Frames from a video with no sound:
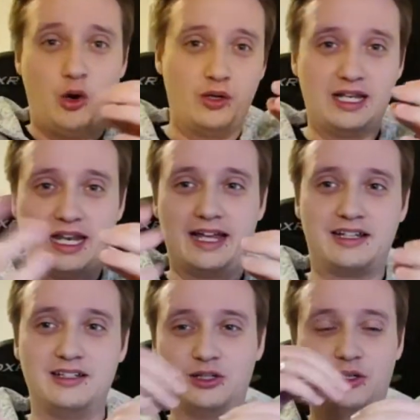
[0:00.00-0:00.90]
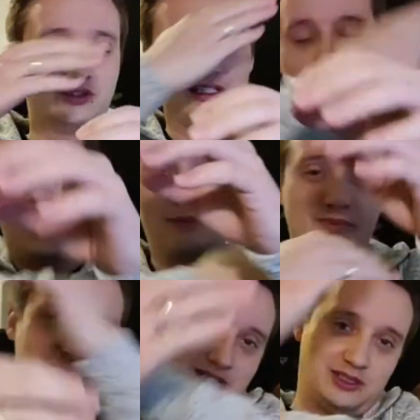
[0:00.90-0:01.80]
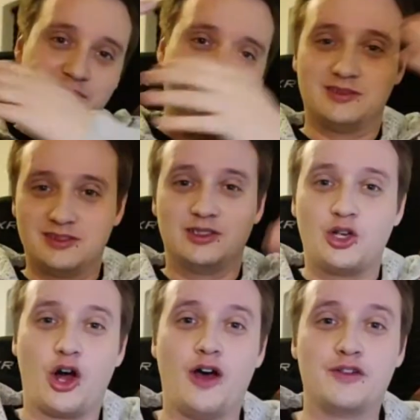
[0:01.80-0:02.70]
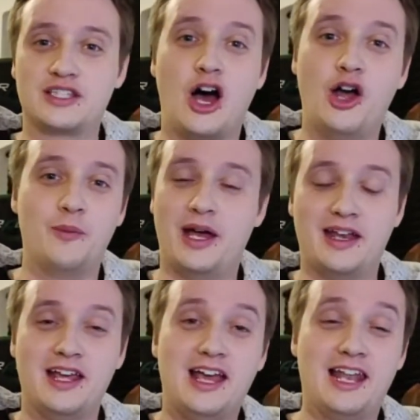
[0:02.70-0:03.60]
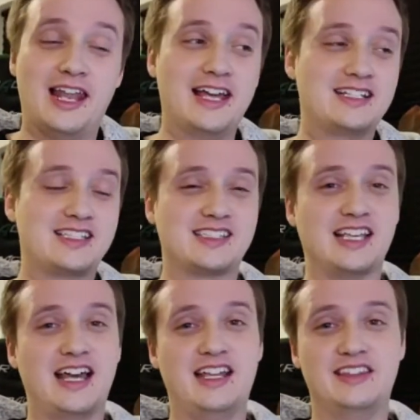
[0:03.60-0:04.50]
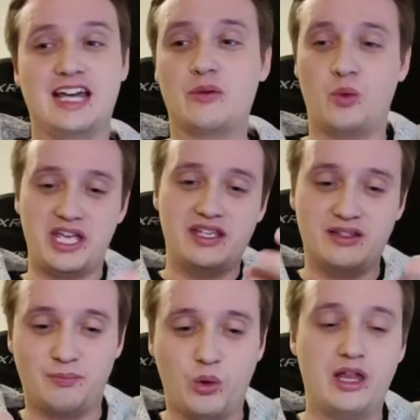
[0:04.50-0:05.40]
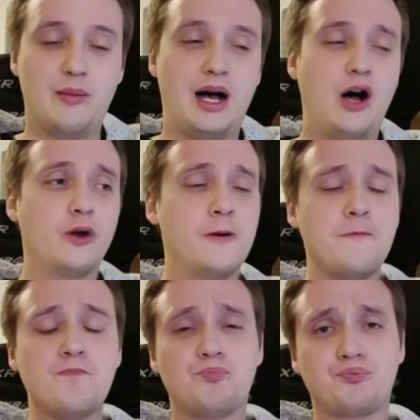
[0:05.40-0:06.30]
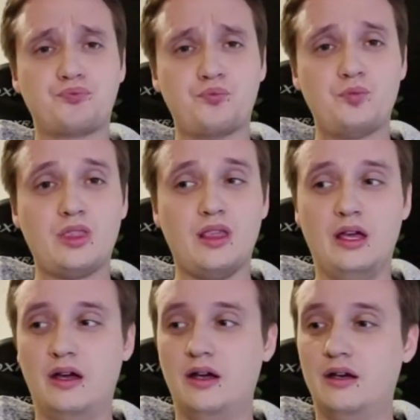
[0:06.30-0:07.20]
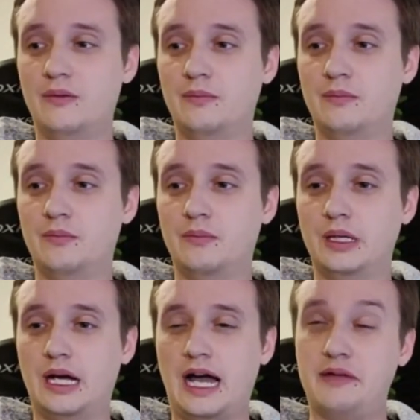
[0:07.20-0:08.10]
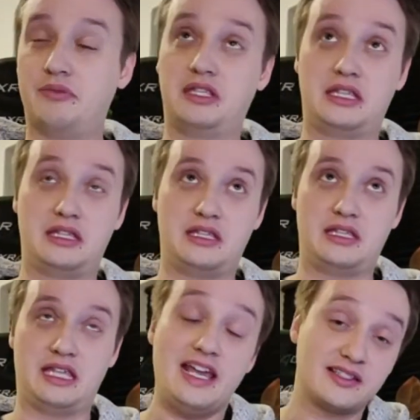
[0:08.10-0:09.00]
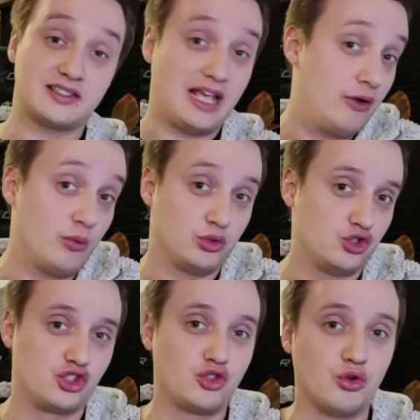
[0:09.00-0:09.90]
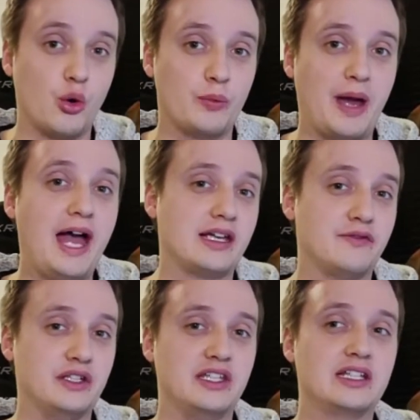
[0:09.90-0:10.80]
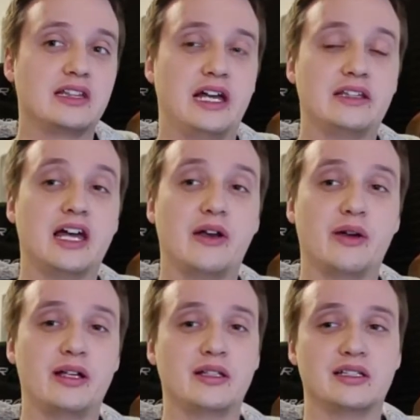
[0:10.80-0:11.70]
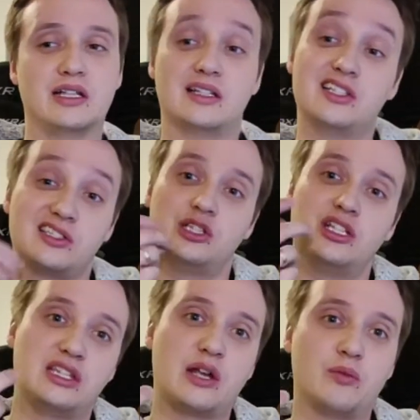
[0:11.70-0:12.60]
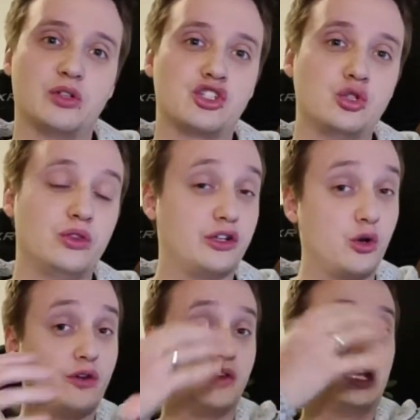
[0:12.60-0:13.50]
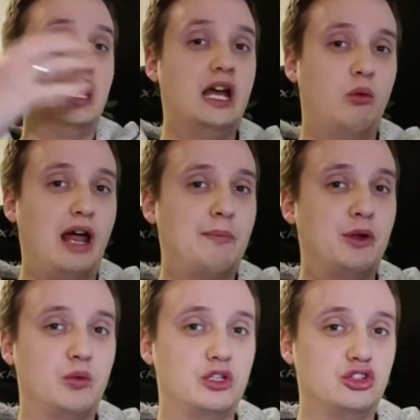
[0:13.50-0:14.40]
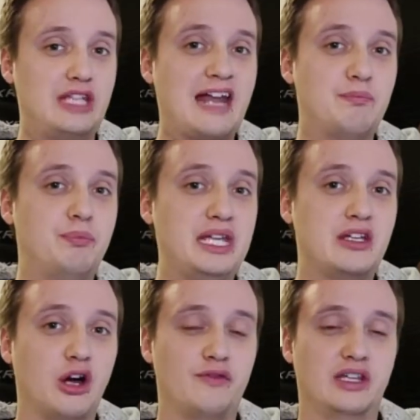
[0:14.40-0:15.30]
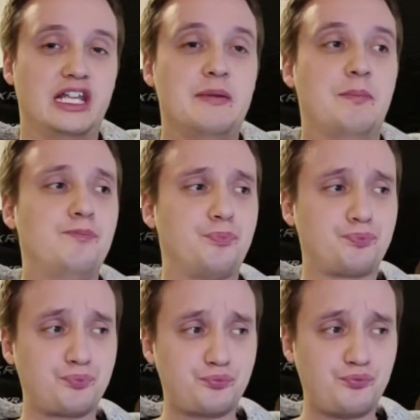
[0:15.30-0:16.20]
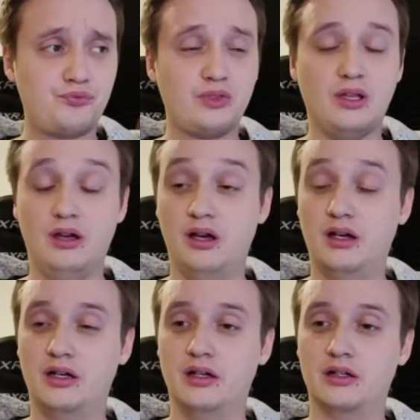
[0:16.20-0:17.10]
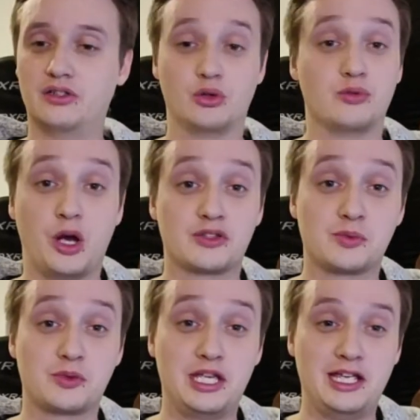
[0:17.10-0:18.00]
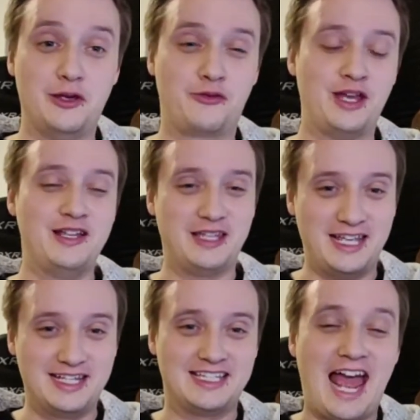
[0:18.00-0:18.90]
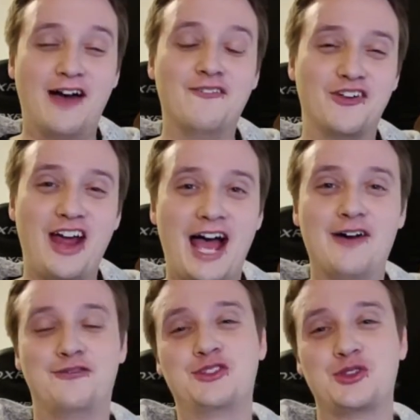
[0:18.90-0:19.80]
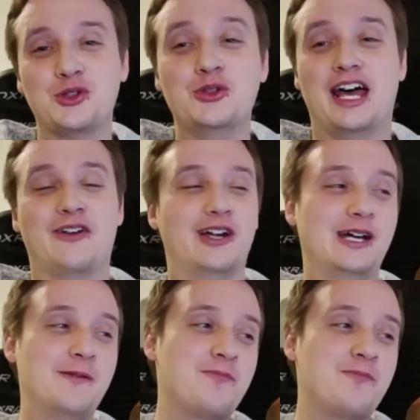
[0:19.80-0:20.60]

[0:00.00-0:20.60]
only like you know decap you know, cut off his arm and, and legs, and that way pull him out. Um, I guess Eren would just grow it back if he did like that, right? Like at least he did that with a tooth. I don't know if it will happen with that big of a limb. Uh, it's going to be awesome to see if they, if they ever have to do that, right?